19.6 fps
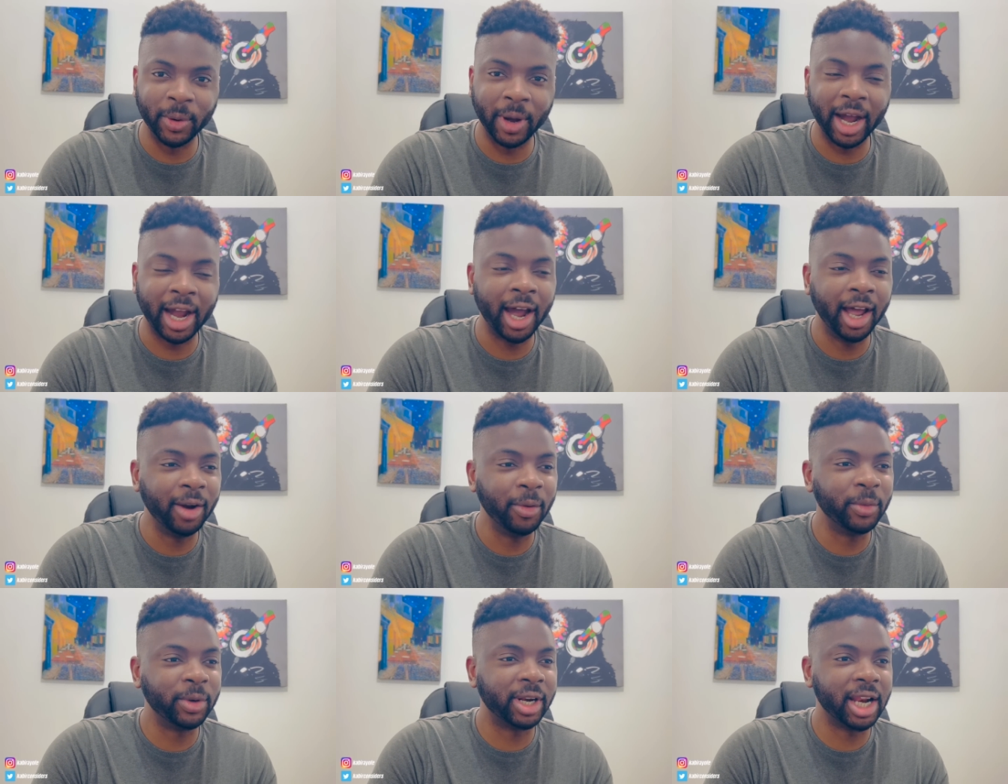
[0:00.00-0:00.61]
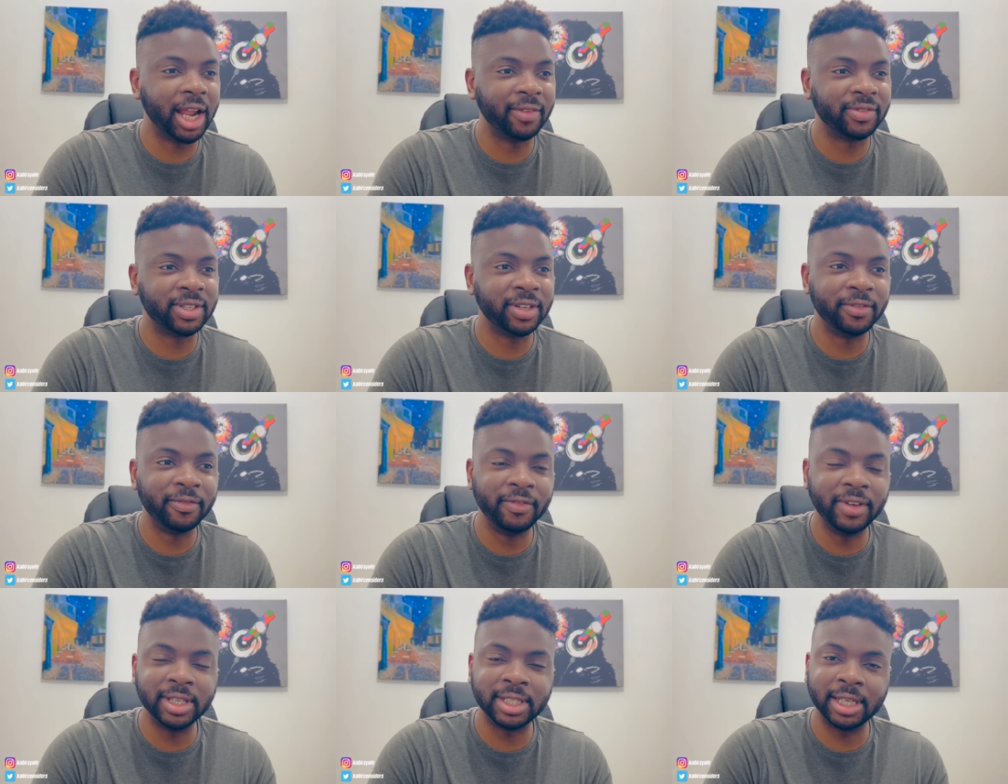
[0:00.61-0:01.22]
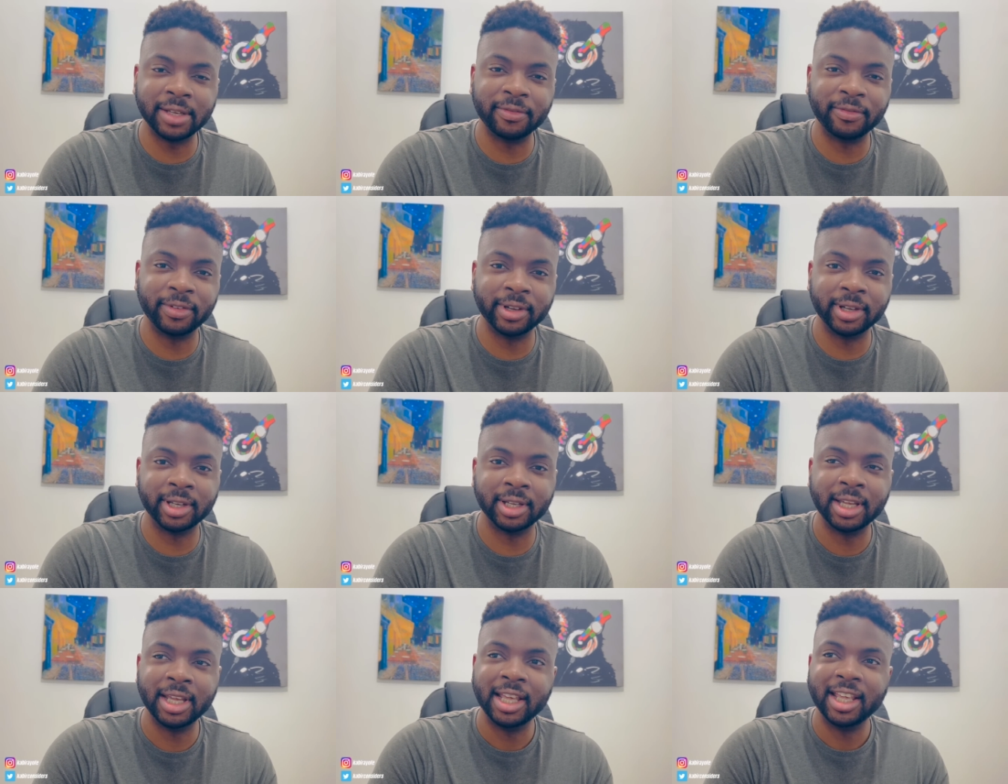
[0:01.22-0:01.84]
I kind of would love to visit
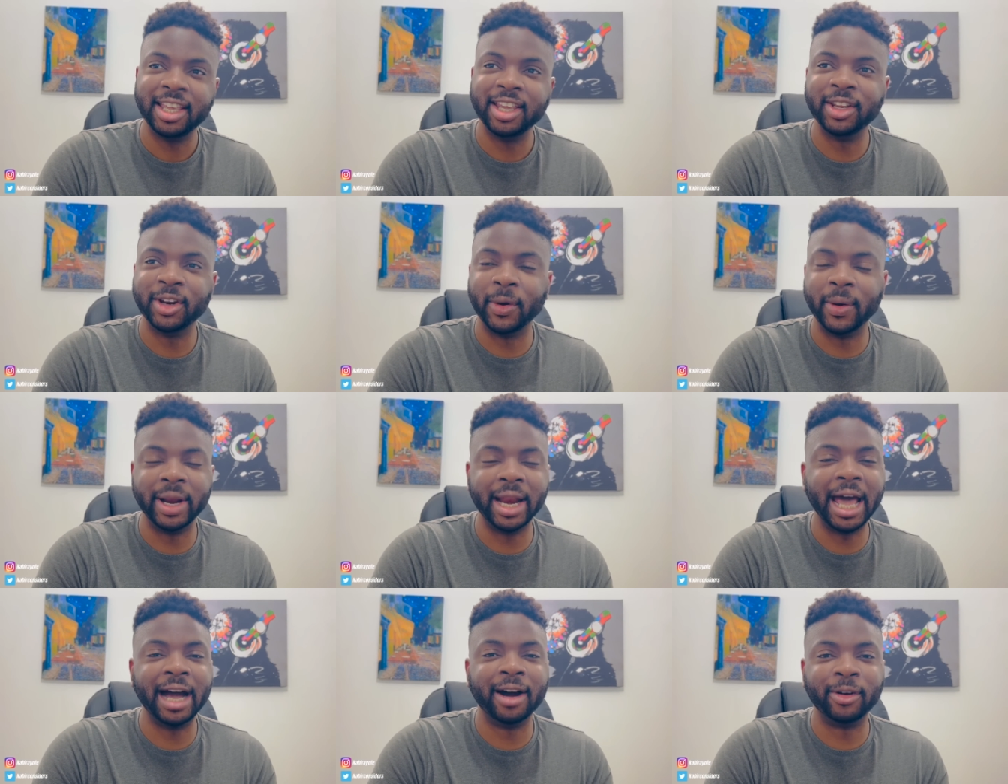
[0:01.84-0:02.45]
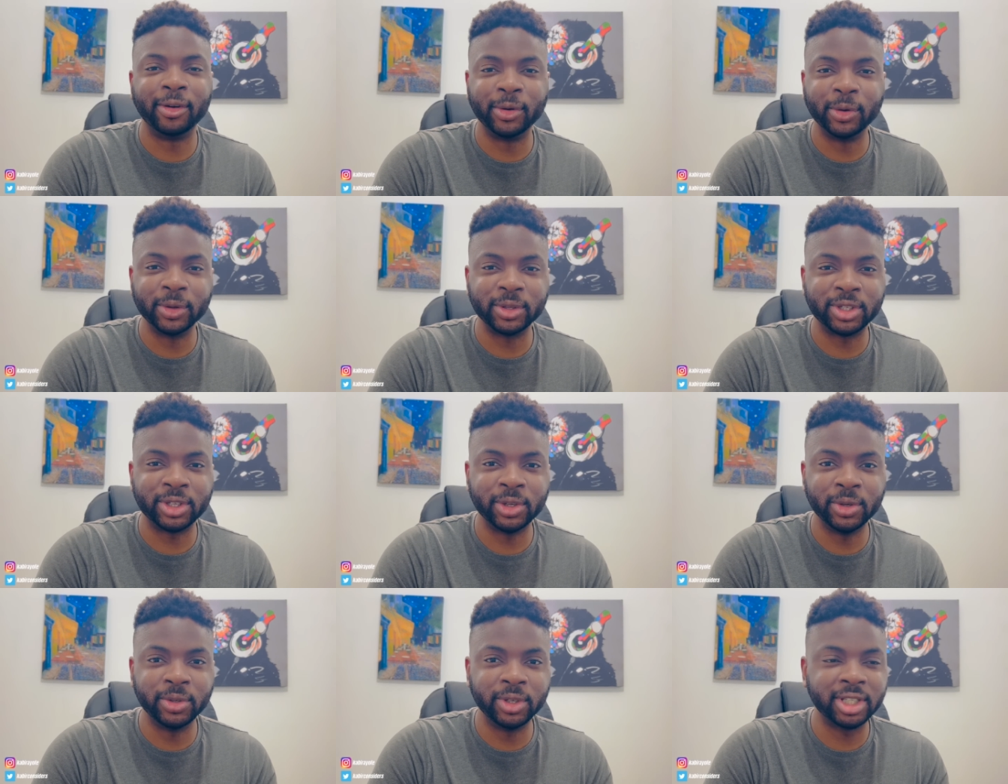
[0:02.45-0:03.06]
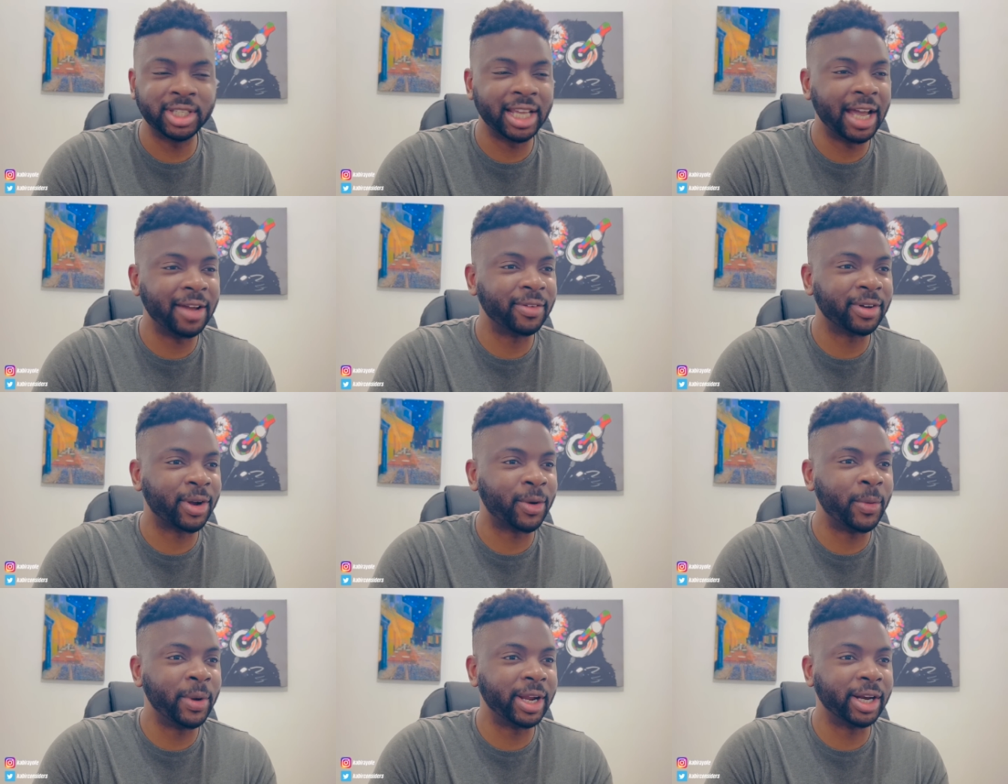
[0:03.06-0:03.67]
for, you know, an hour or two just to have a
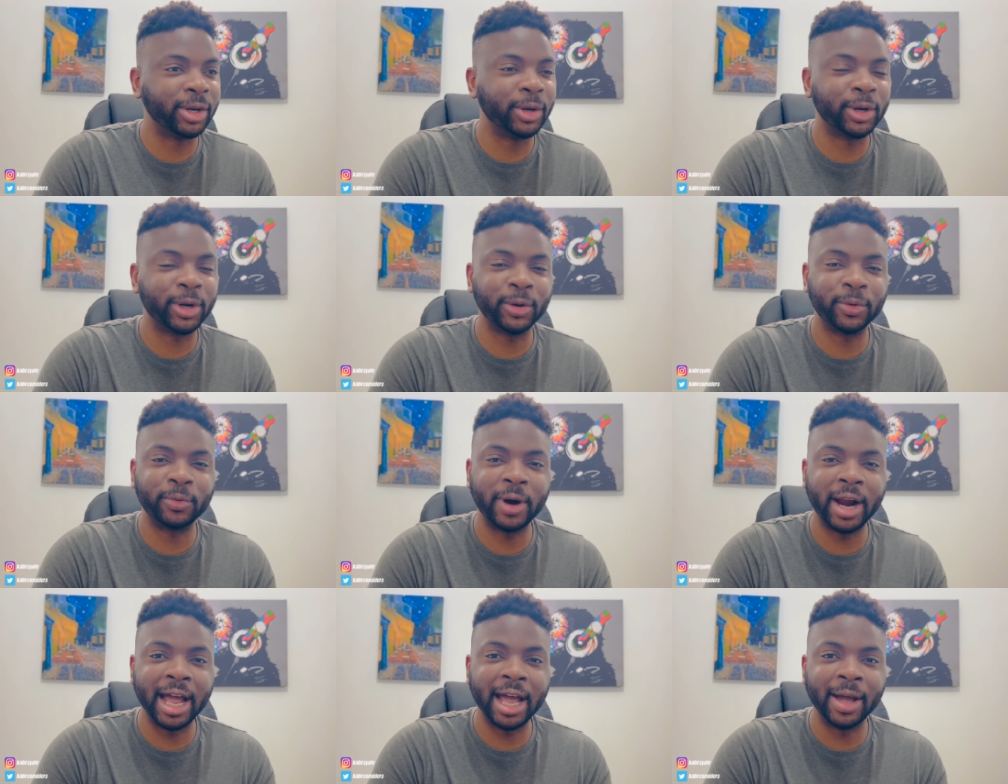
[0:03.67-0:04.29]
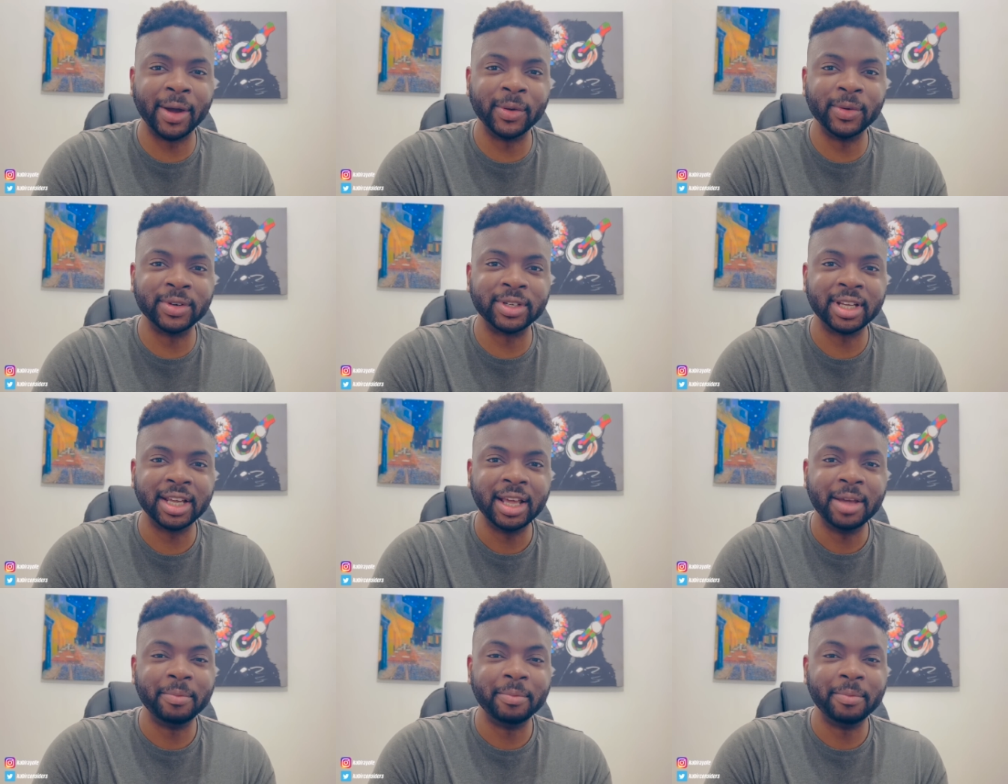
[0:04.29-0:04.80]
quick look around,